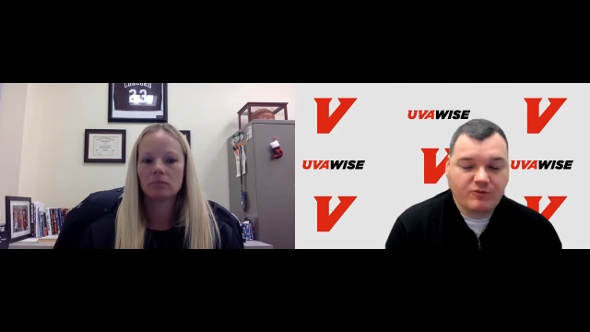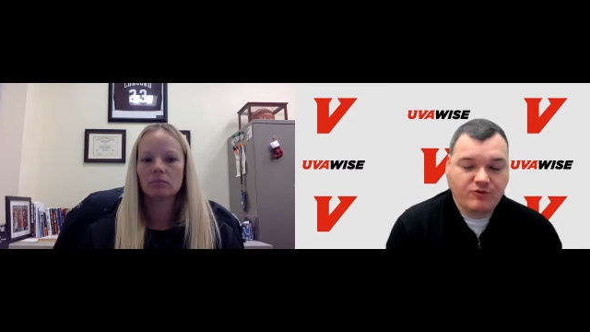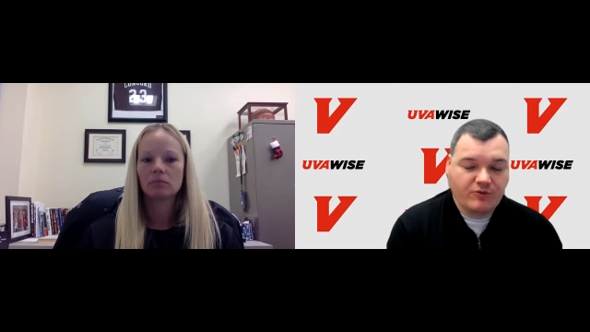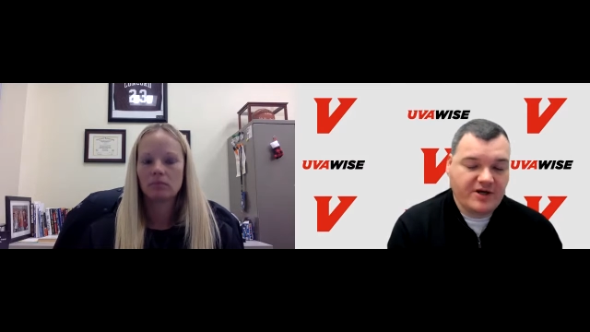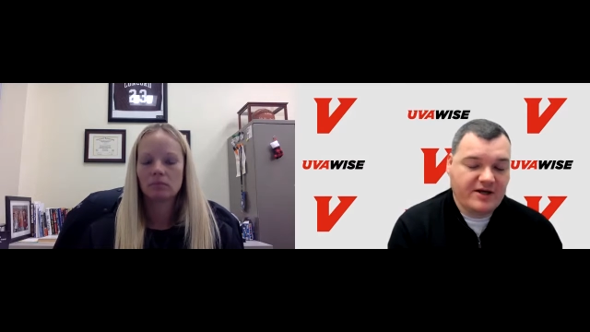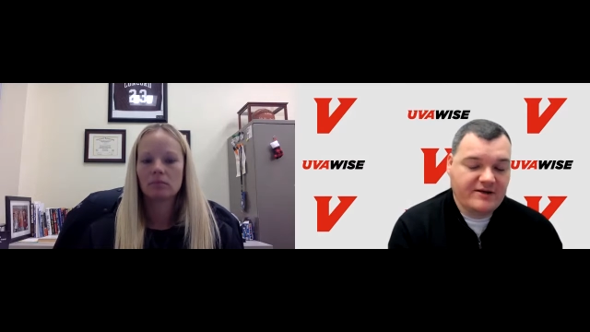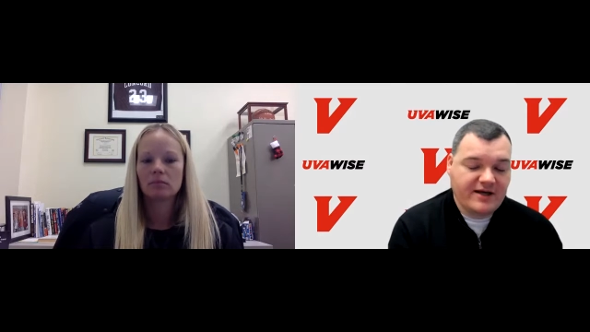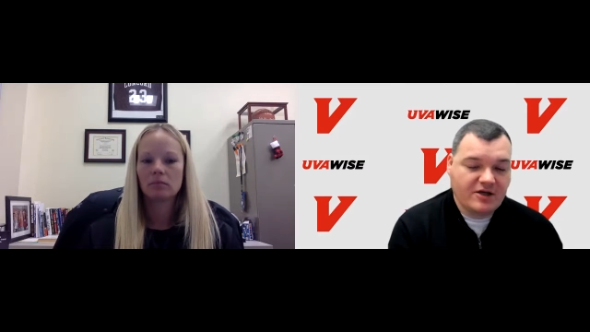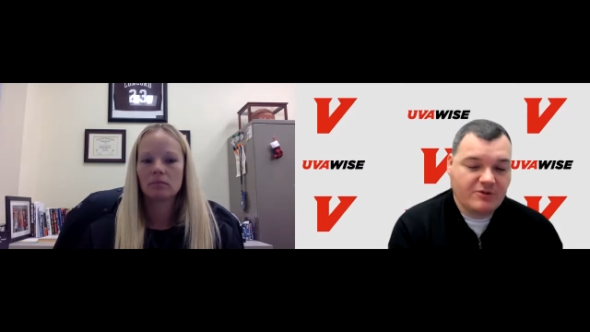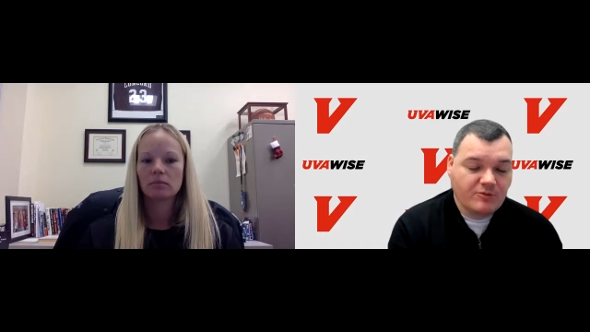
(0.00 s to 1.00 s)
Speaker 1: Before we get into
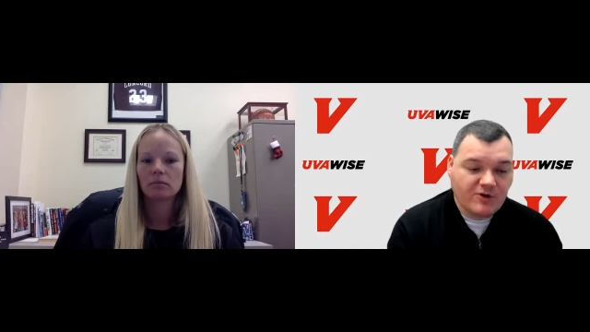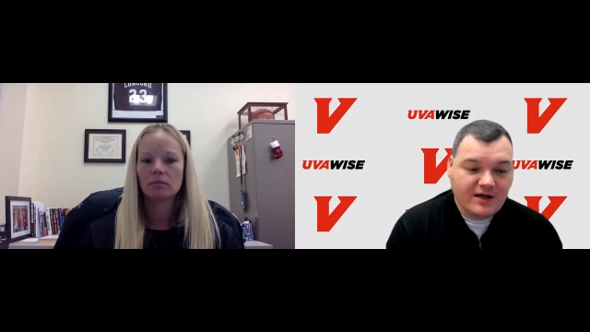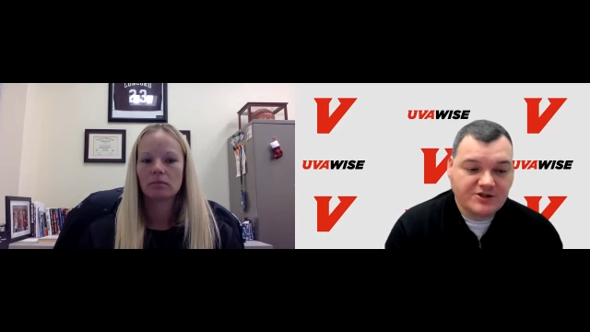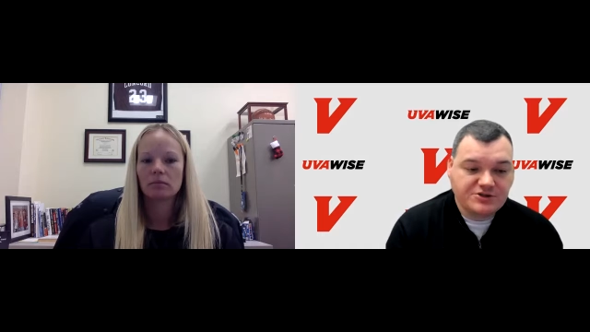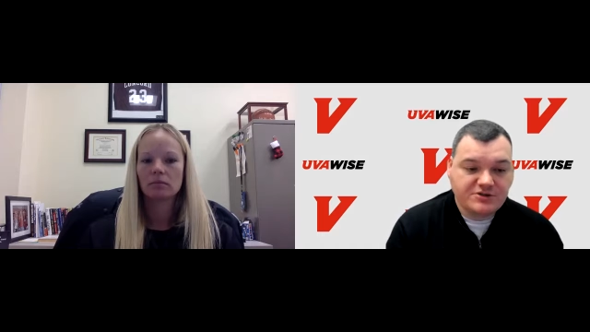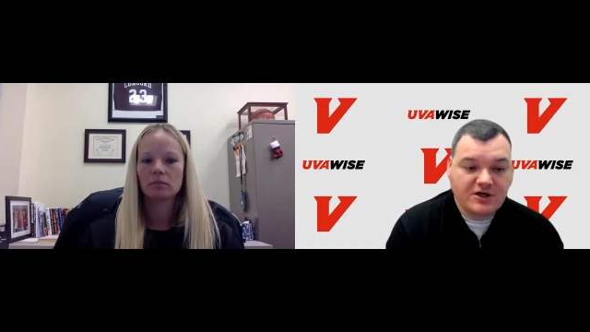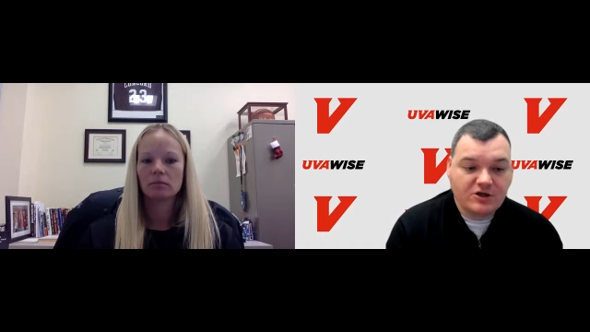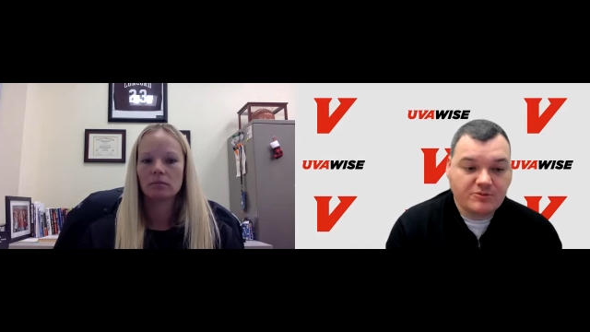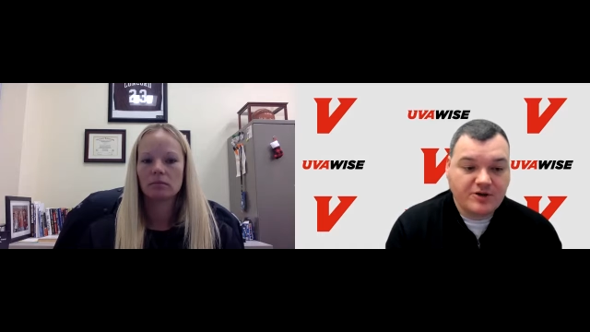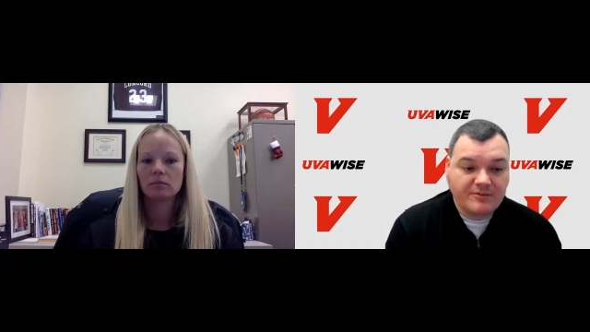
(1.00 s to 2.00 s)
that a little bit more, I'll let you talk
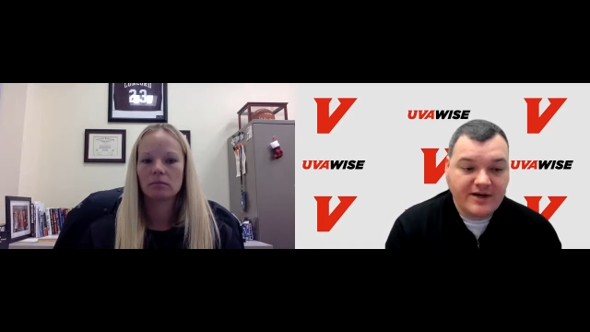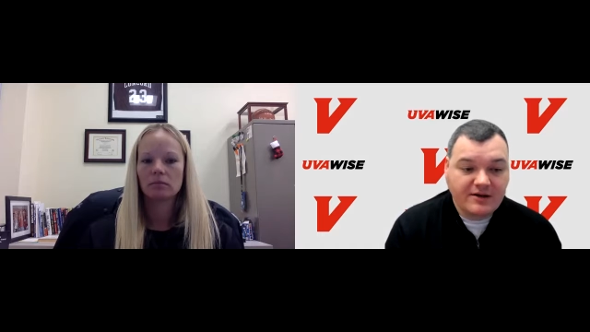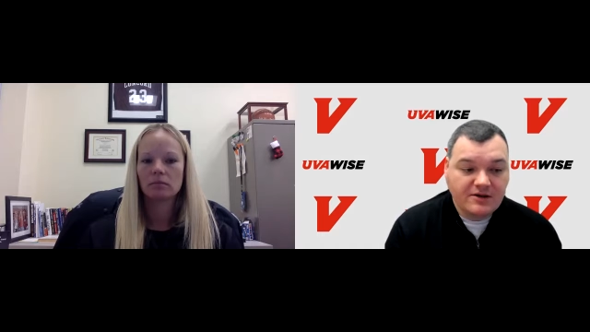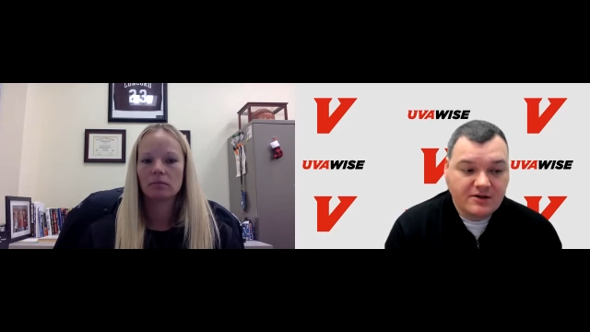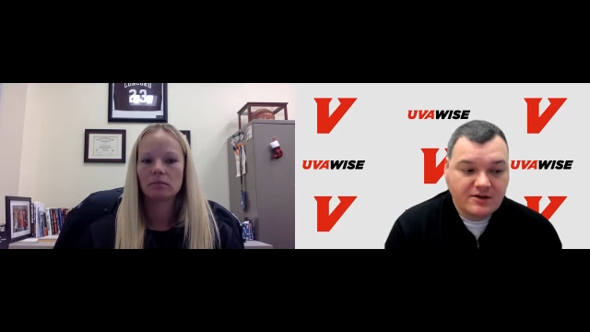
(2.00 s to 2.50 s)
a little bit about